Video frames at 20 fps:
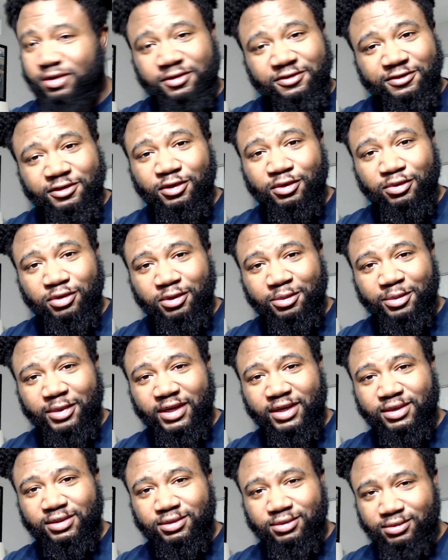viewer,
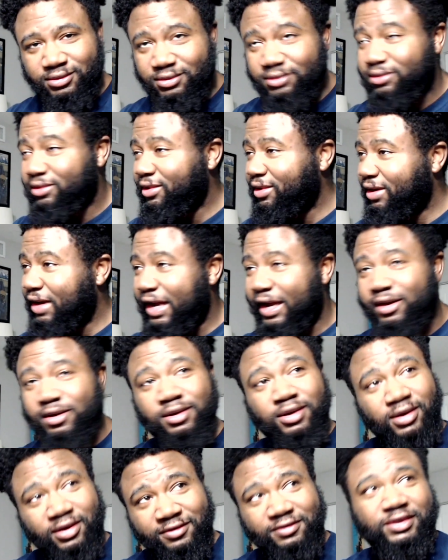man, I
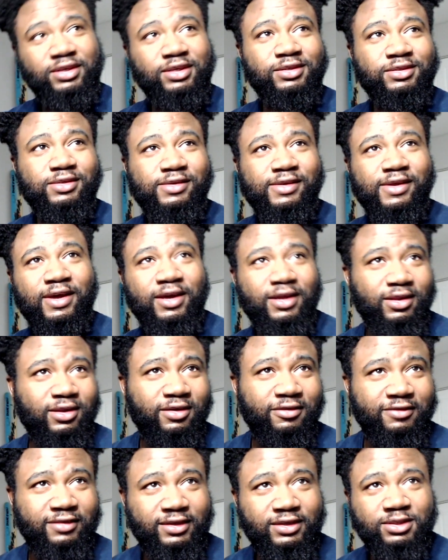love these. I
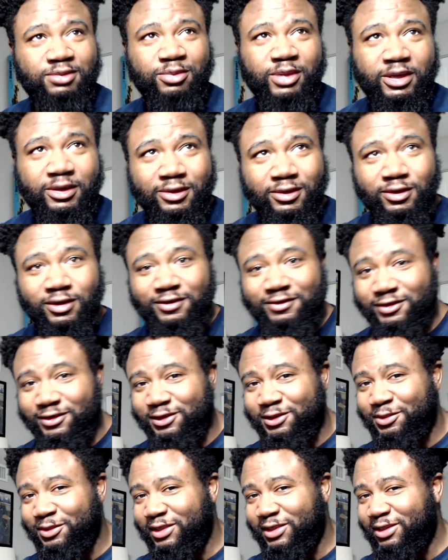love these metal covers,
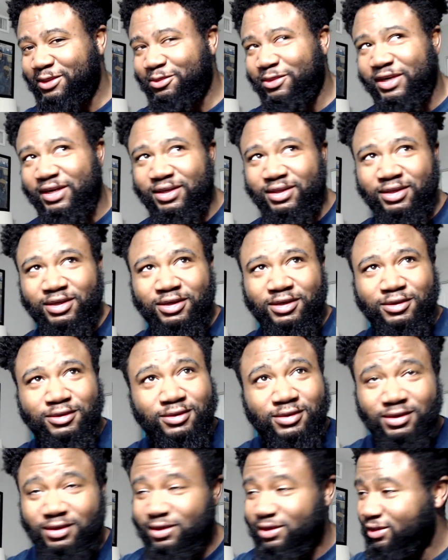man, by Leo.
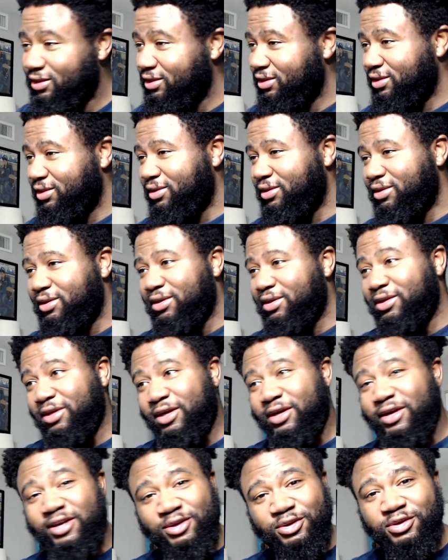
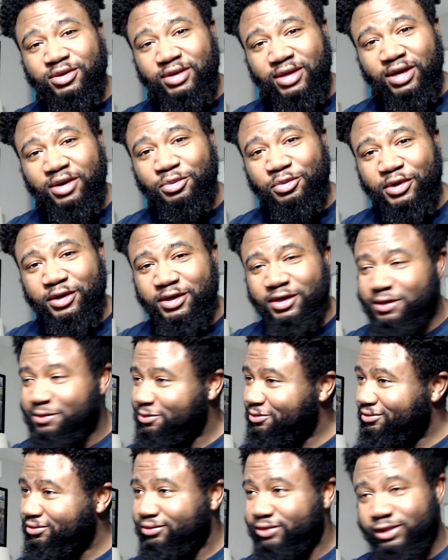And yeah, we're
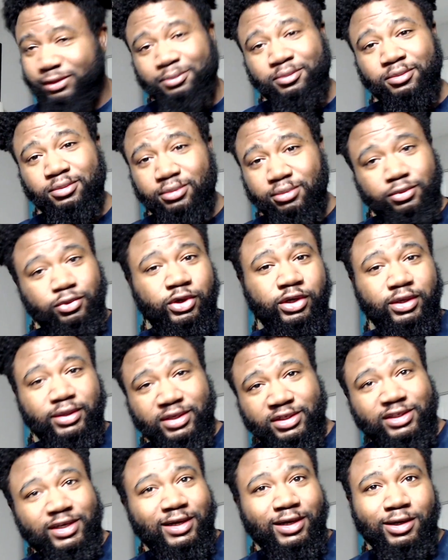gonna
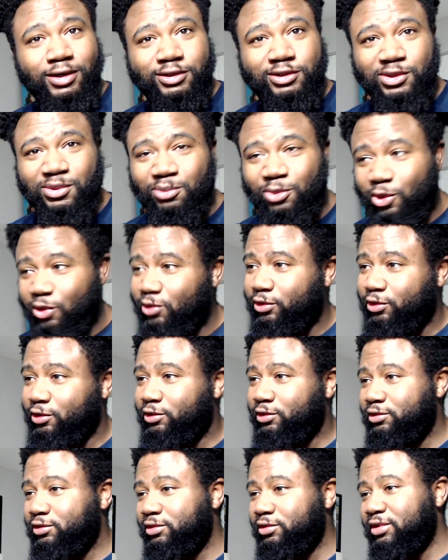check out some more.
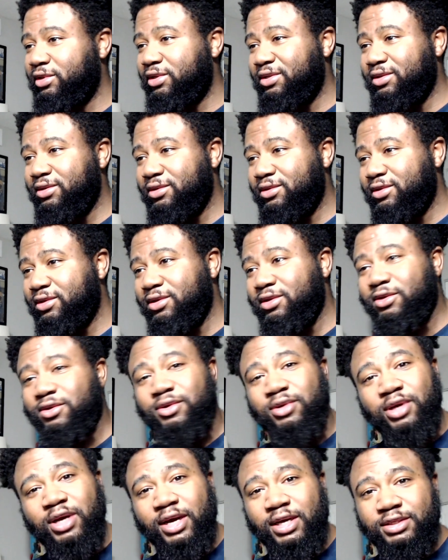
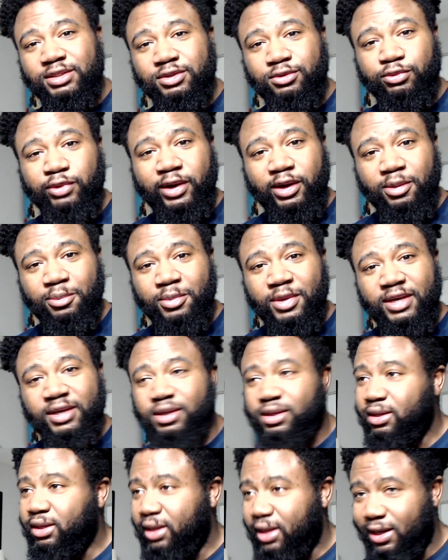You guys are
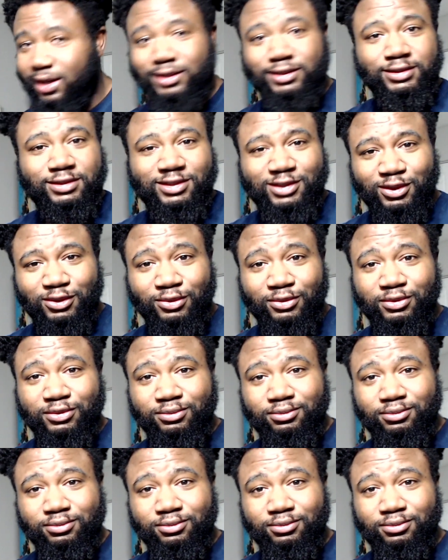recommending a lot, so